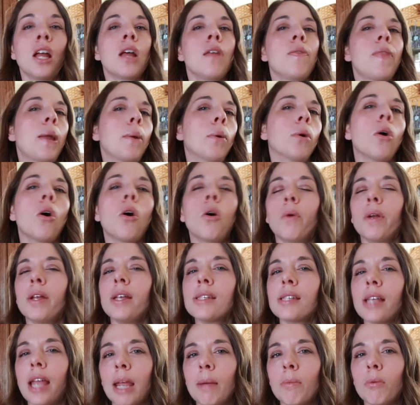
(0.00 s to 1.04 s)
they were
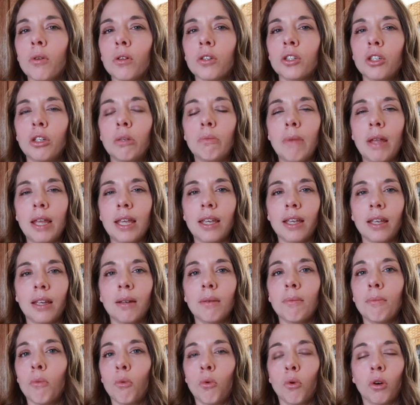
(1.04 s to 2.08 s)
always able to make it
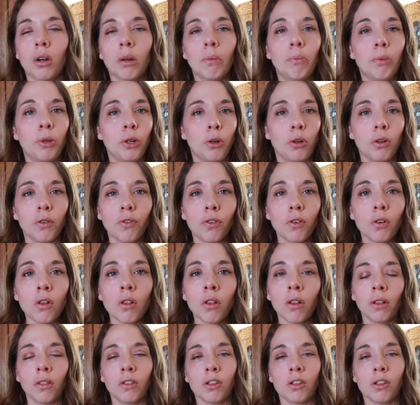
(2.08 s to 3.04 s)
more beautiful.